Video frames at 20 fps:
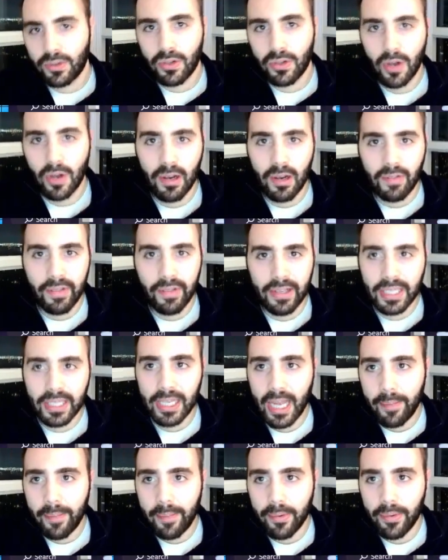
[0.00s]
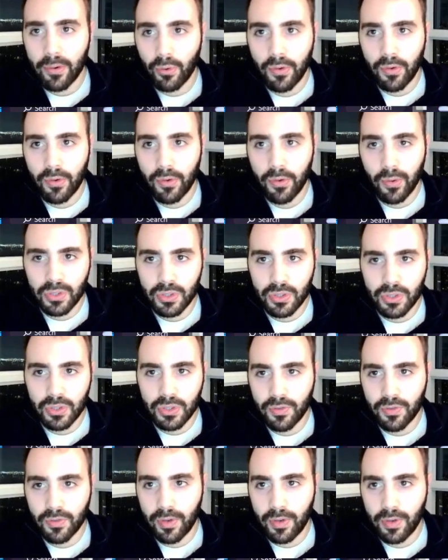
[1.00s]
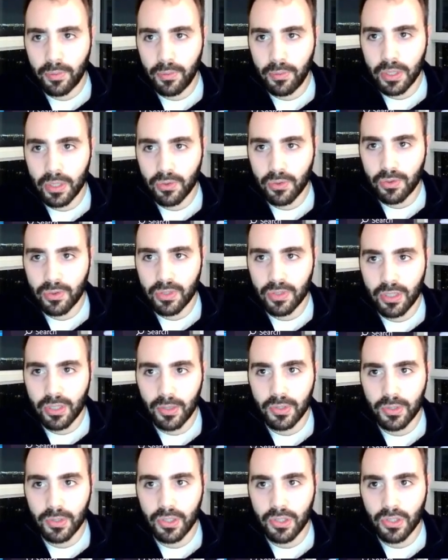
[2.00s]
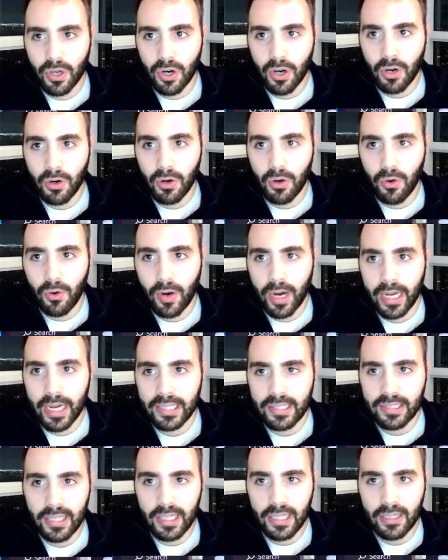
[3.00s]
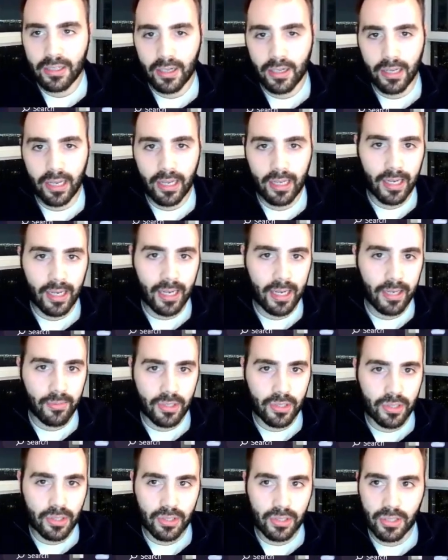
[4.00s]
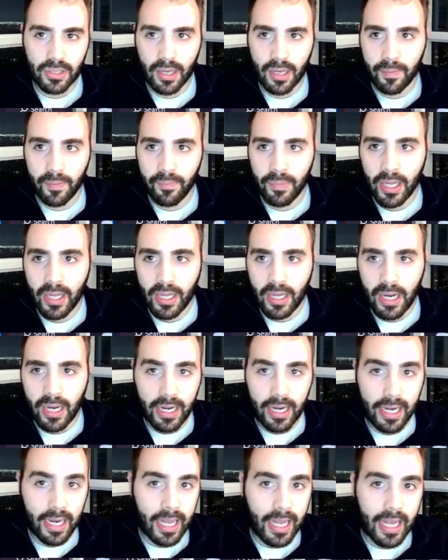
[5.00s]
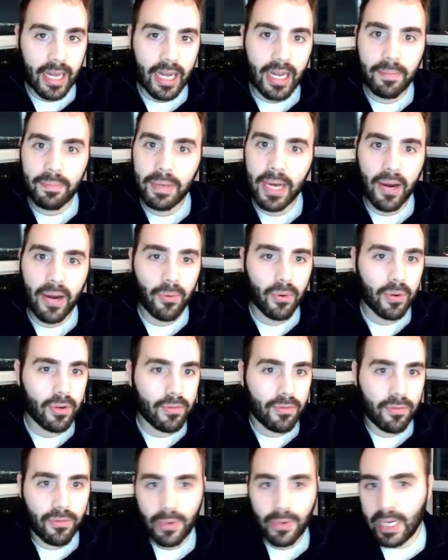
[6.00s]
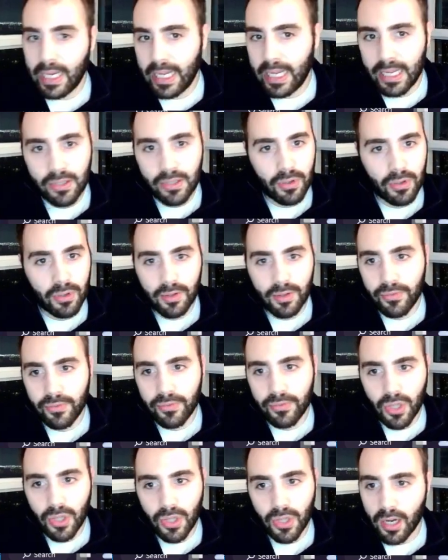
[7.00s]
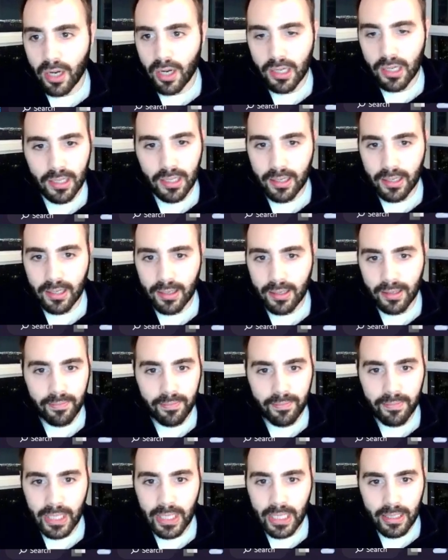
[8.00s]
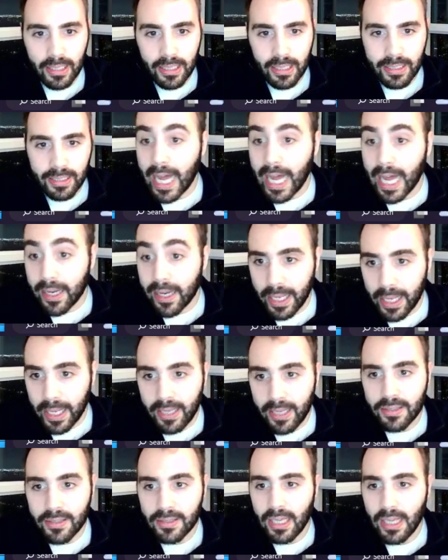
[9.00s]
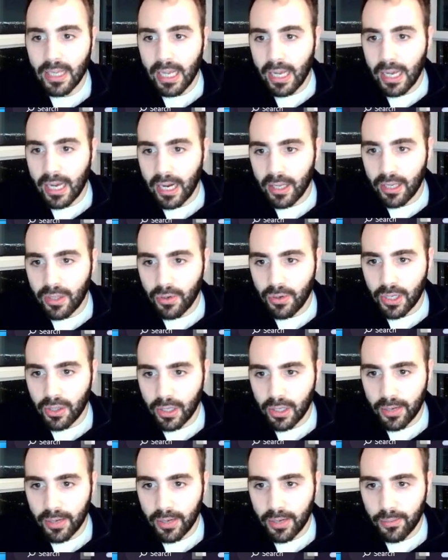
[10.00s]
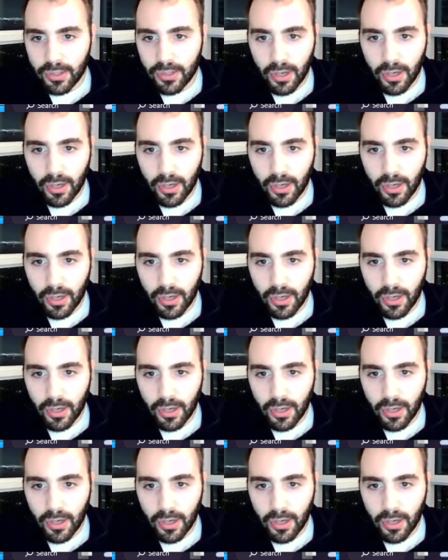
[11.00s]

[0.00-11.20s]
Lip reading: in return on invested capital, or if you want to use this free resource here, which is ROIC.ai, which is an AI-powered free sort of stock database. You can look at